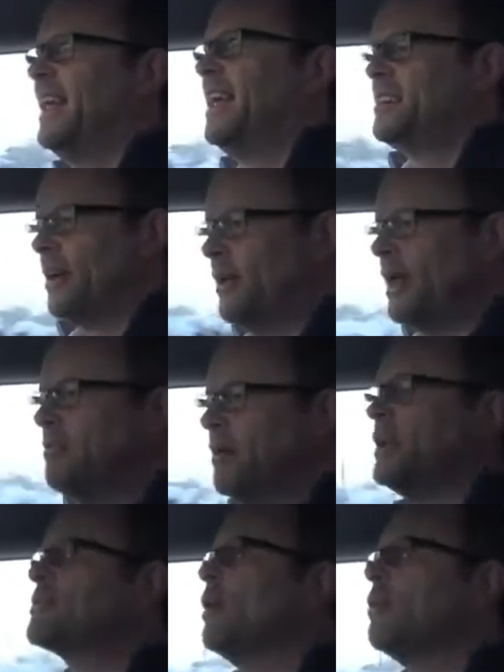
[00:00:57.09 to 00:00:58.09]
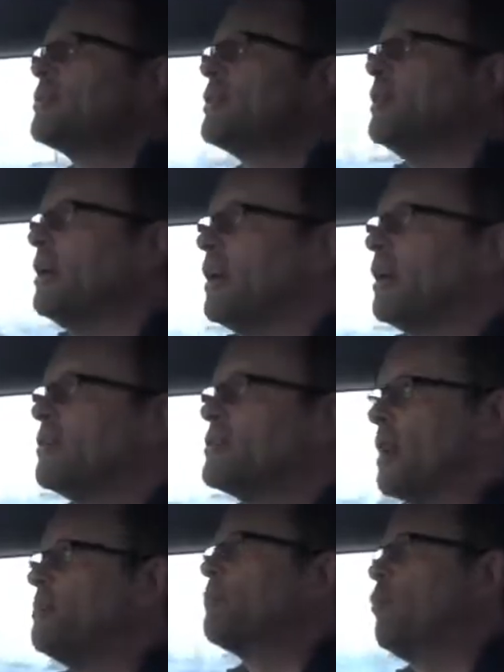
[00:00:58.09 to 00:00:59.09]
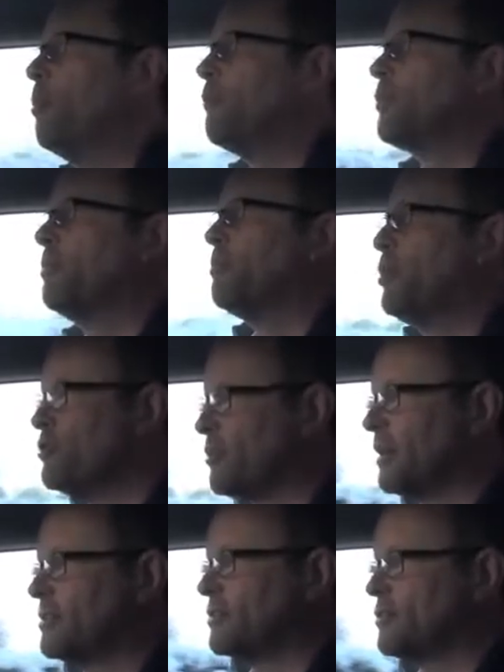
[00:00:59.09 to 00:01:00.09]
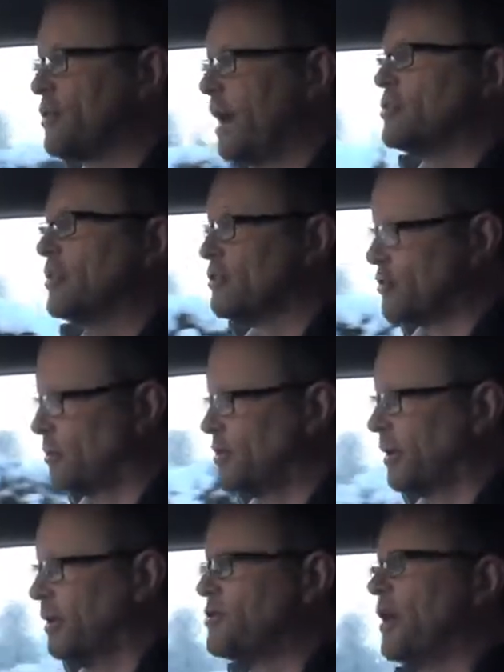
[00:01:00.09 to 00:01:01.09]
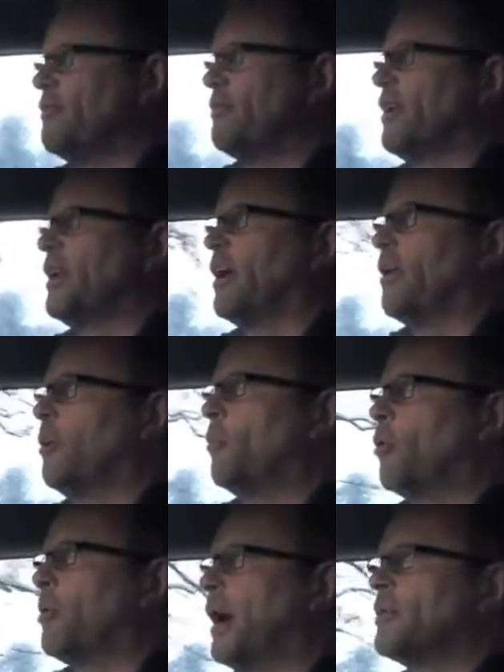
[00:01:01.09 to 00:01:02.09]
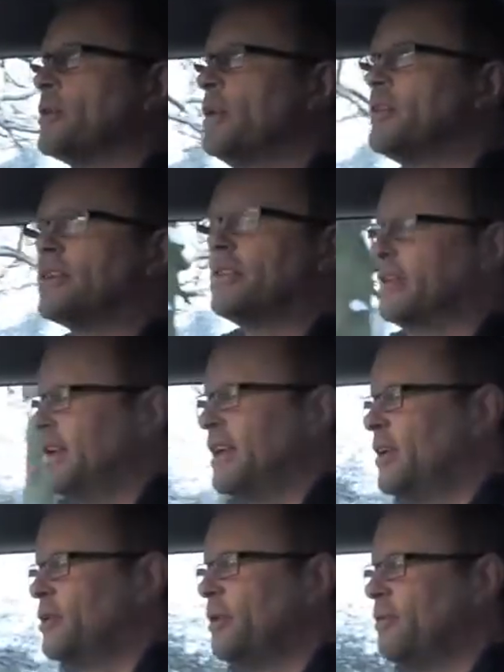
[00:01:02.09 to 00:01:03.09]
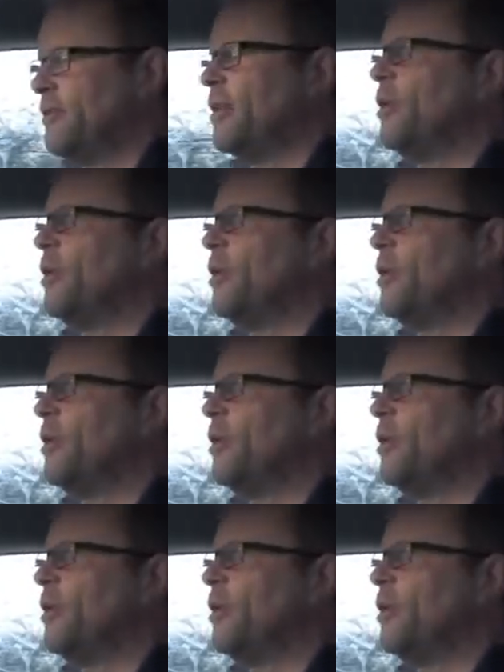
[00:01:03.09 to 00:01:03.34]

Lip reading: So but it's got some form of computerized traction control, which I'm going to try and find out a lot more about. So it doesn't do it for